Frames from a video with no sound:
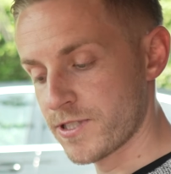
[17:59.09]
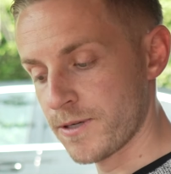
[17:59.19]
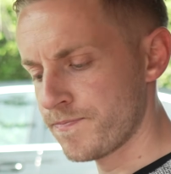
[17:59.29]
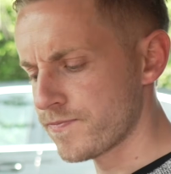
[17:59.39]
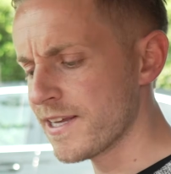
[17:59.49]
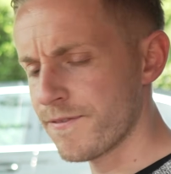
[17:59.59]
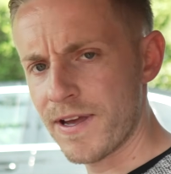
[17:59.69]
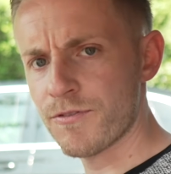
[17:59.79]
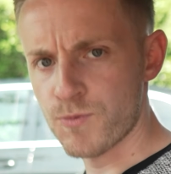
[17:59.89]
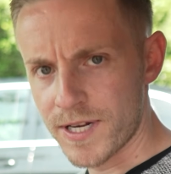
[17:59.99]
So I think if
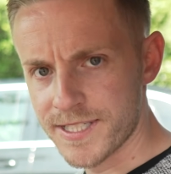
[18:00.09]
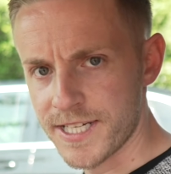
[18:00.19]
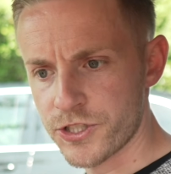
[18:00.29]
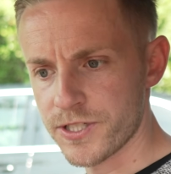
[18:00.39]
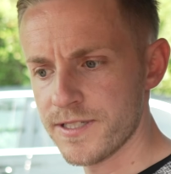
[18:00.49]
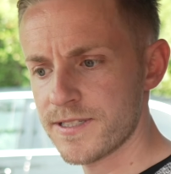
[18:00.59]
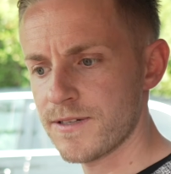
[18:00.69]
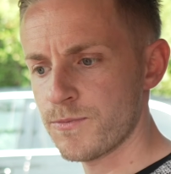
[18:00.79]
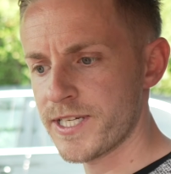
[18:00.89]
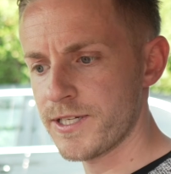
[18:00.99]
you have the right intentions,